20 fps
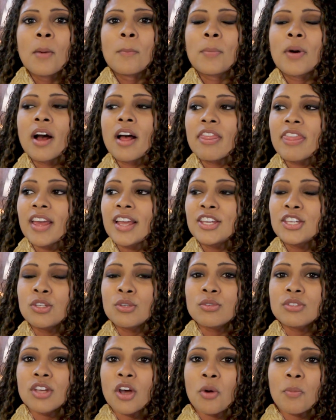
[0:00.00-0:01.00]
But thank
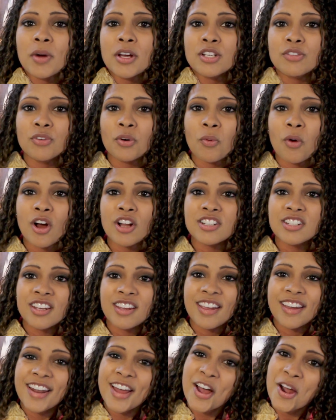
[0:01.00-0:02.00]
you so much for
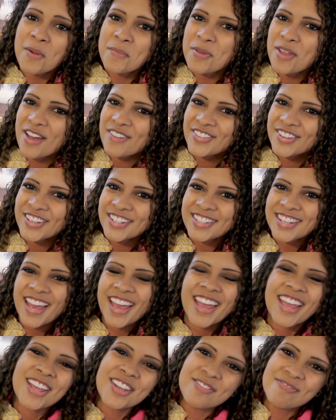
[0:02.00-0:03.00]
watching, and I hope you have a good
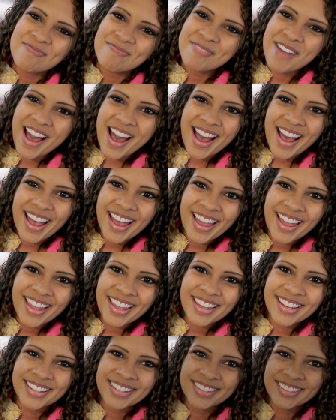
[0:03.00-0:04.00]
day. Bye.